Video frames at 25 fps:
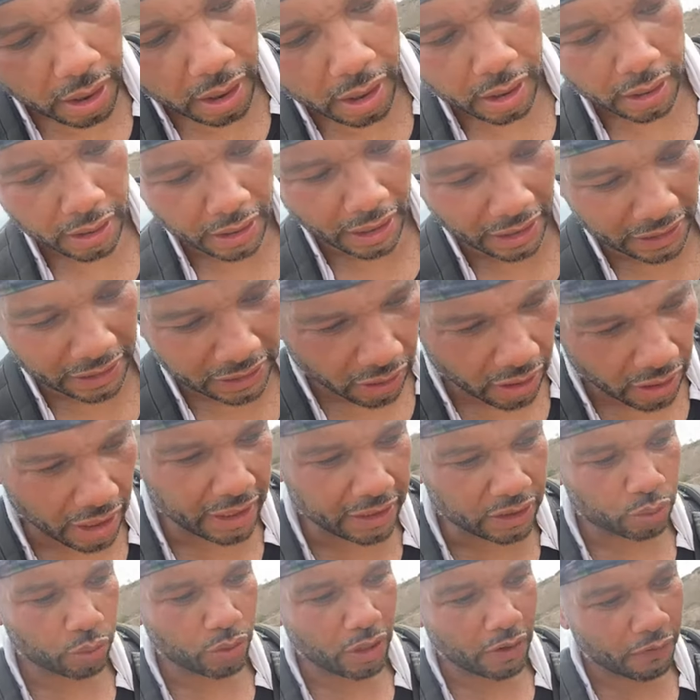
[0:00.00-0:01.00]
Yeah, I saw that
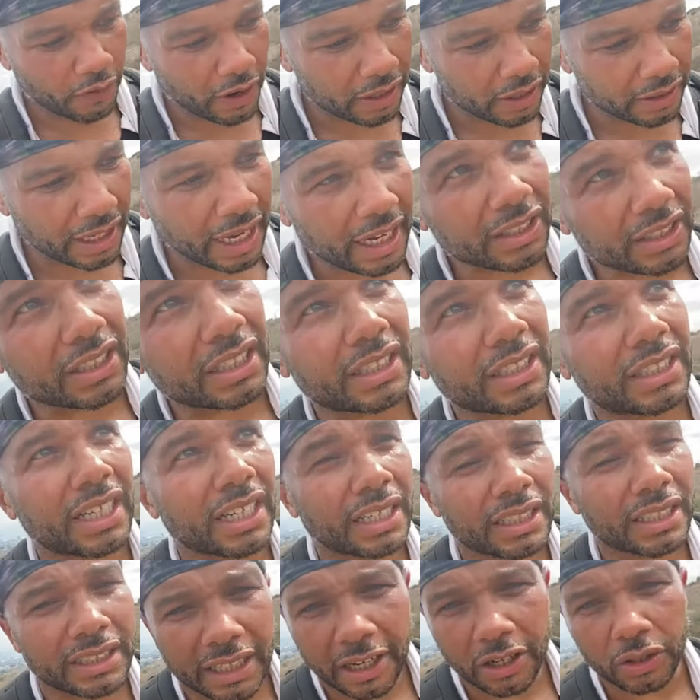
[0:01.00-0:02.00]
25,000 in
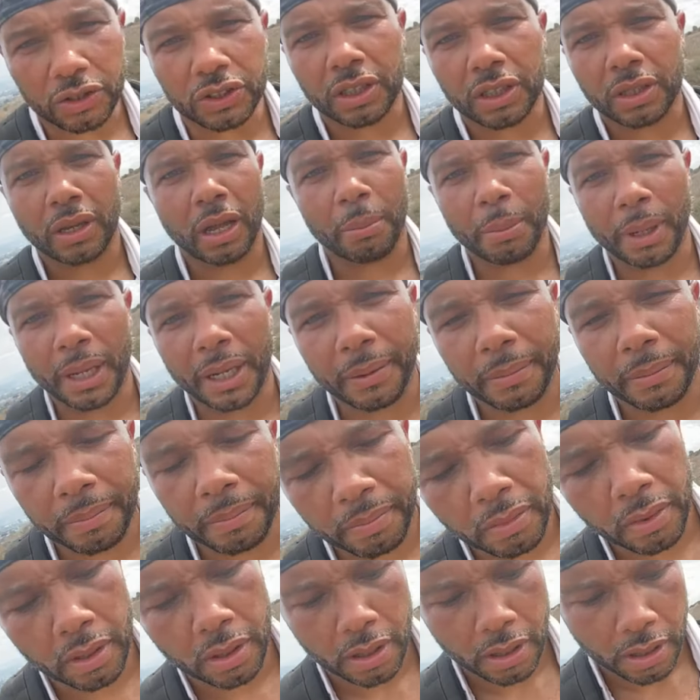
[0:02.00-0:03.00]
ticket sales. I mean,
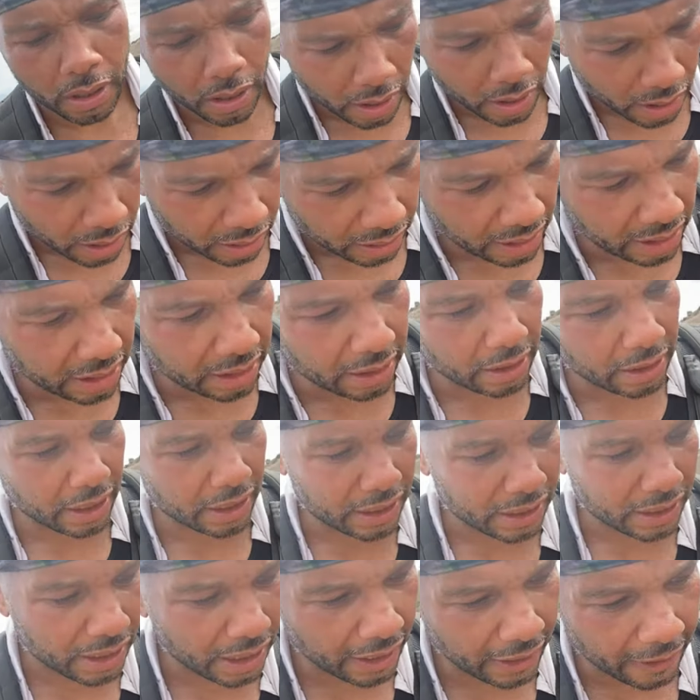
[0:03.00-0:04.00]
this is
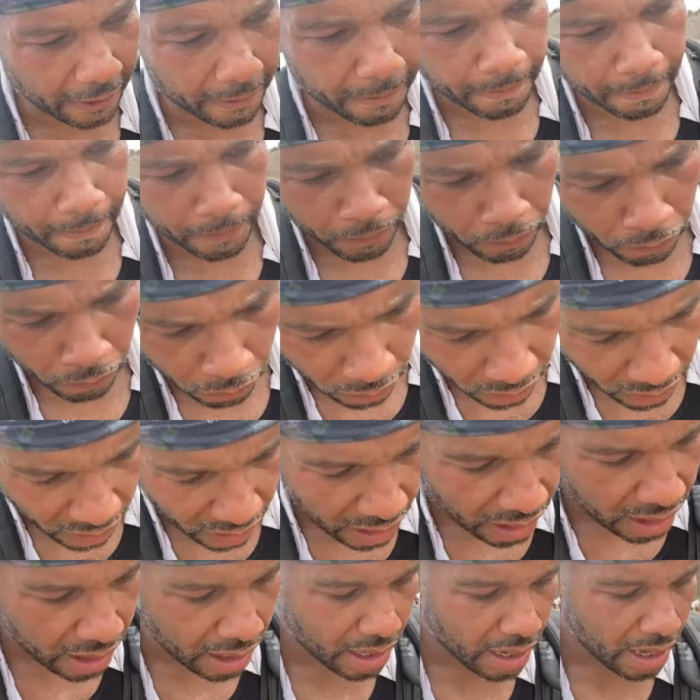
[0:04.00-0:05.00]
this thing.
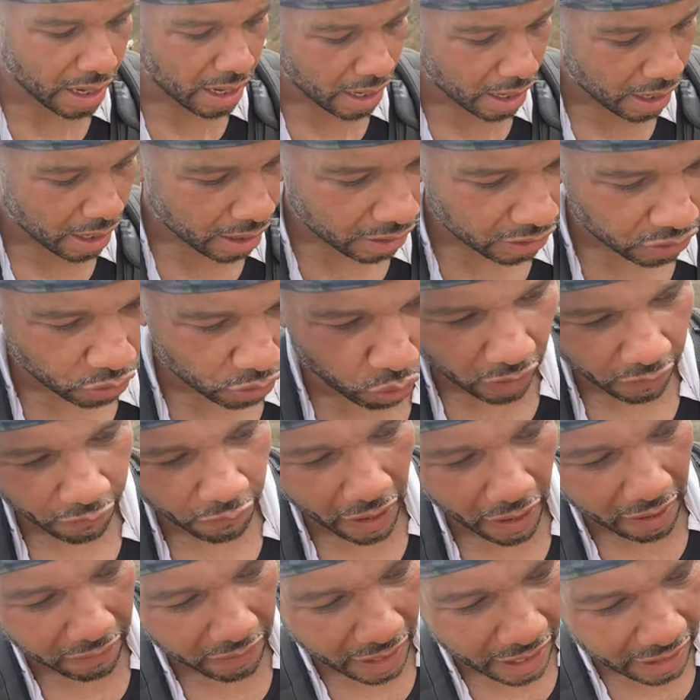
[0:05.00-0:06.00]

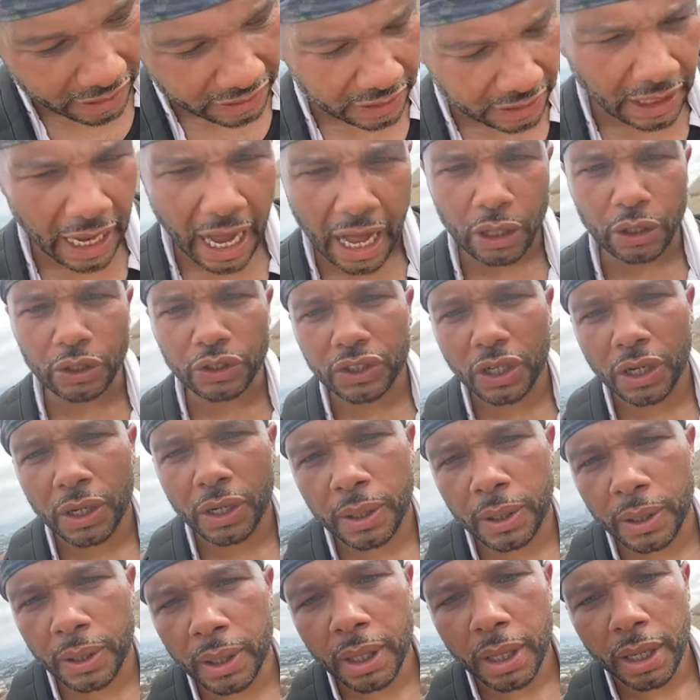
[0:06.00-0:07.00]
$25,000
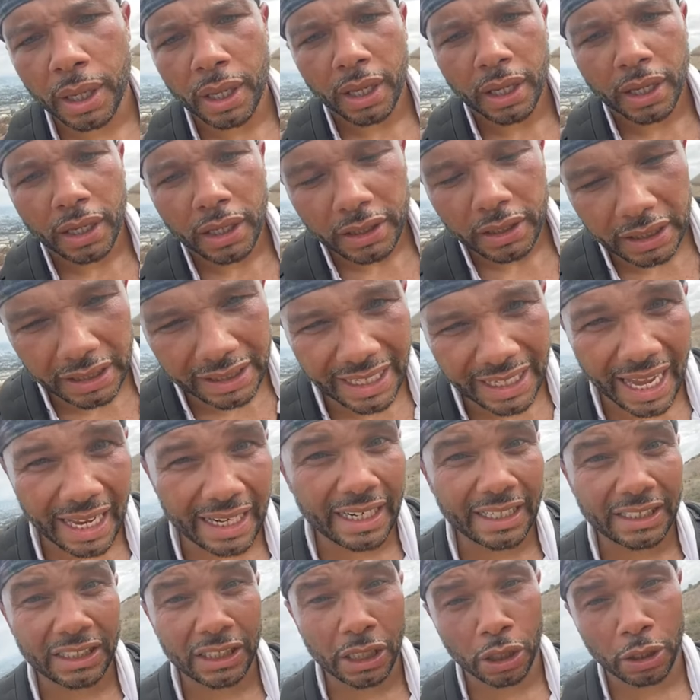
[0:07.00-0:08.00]
does not
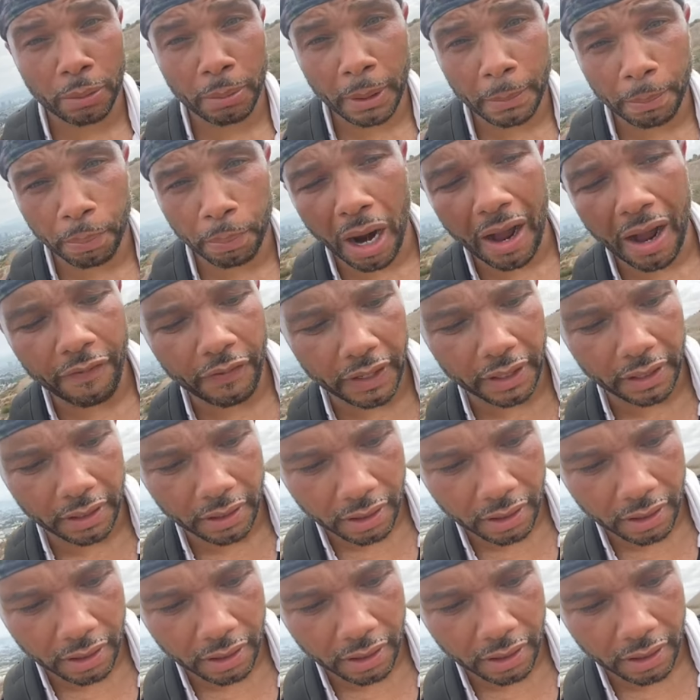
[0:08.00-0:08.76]
necessarily mean profit.